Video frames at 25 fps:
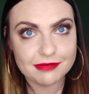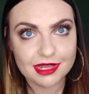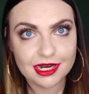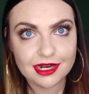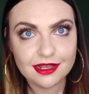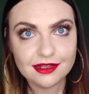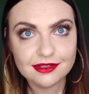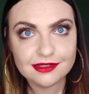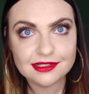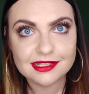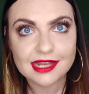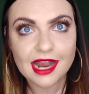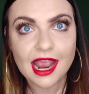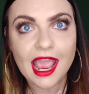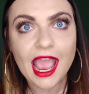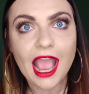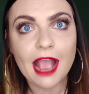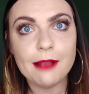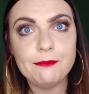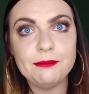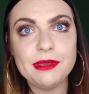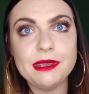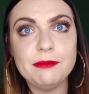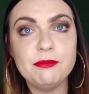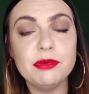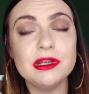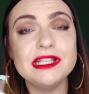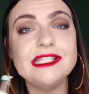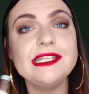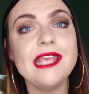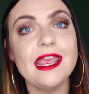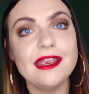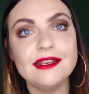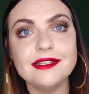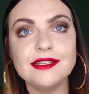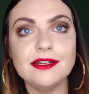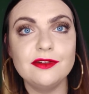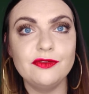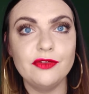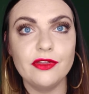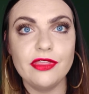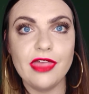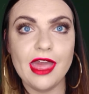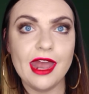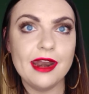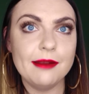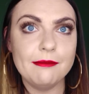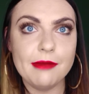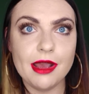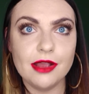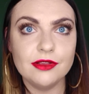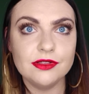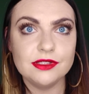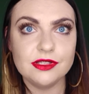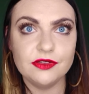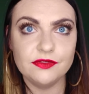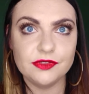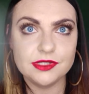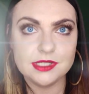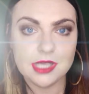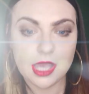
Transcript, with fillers: minutes and be protected for that amount of